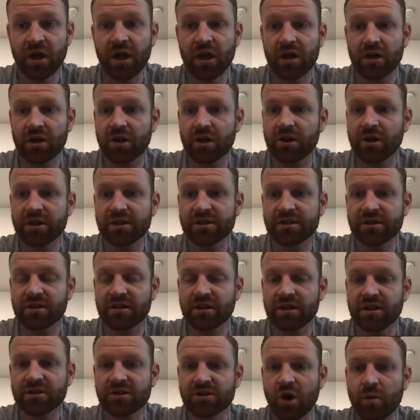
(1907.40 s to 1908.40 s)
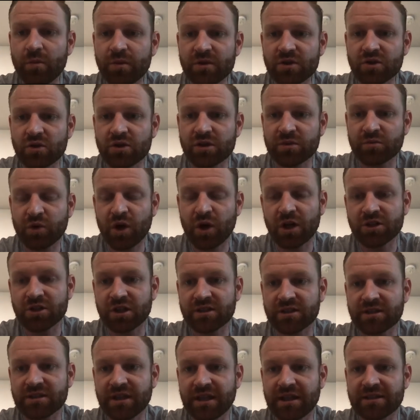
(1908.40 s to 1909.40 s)
These open source
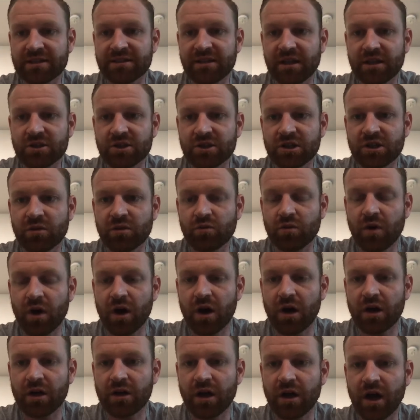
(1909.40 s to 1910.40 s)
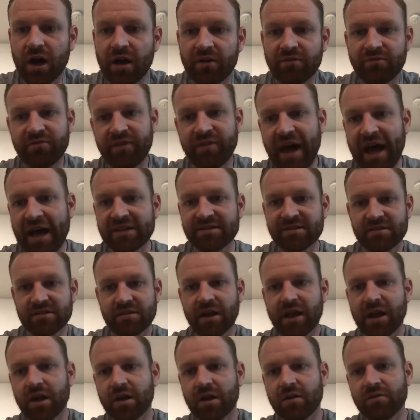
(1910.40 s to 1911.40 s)
projects that essentially run a fast
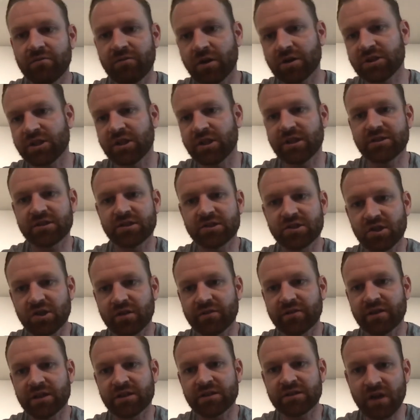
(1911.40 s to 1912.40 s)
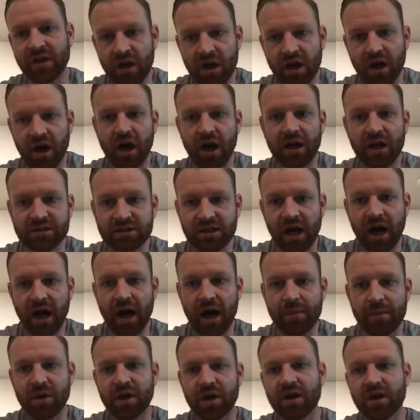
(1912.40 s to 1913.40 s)
layer, function as a service, on
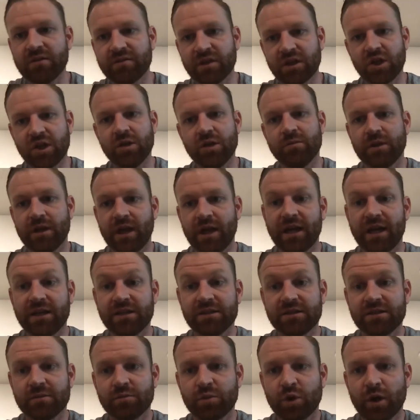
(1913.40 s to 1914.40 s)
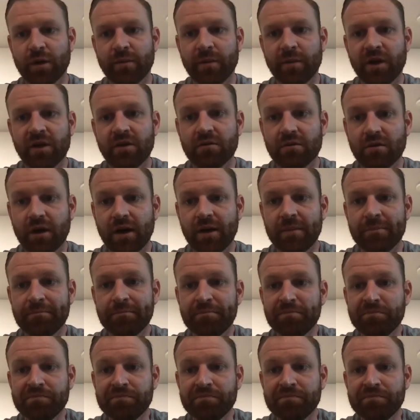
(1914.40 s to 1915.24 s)
top of a Kubernetes deployment, right?